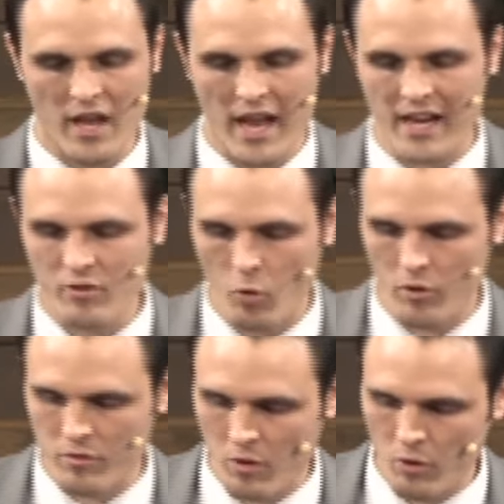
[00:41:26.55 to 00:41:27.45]
and
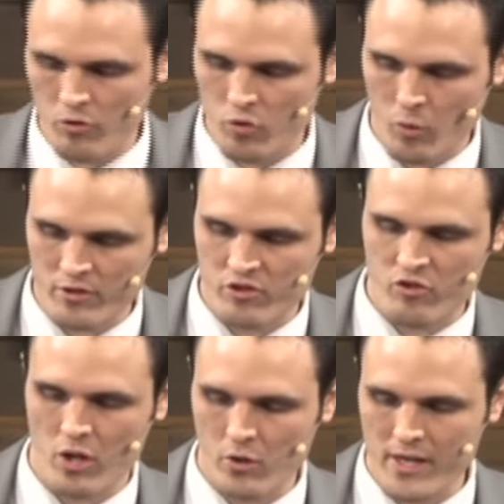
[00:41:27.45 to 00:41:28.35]
or those who are
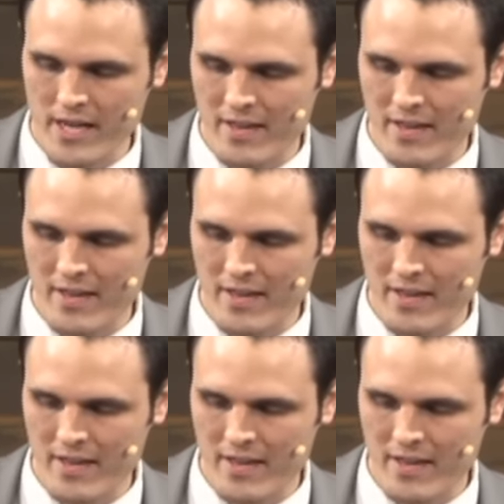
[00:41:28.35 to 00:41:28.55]
struggling